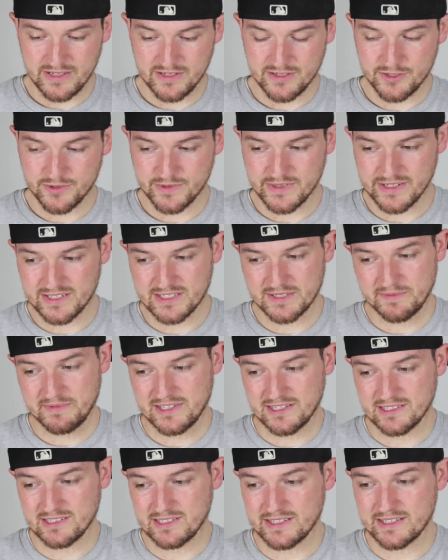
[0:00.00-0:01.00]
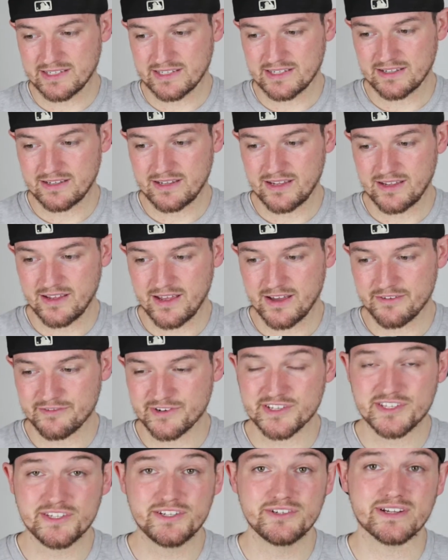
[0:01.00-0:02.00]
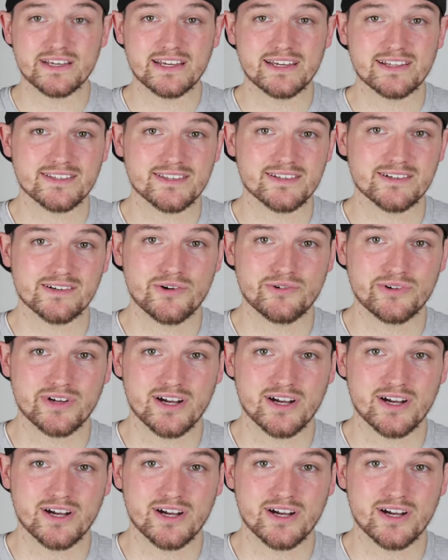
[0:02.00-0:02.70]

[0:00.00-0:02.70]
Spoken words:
doing something like every student gets their own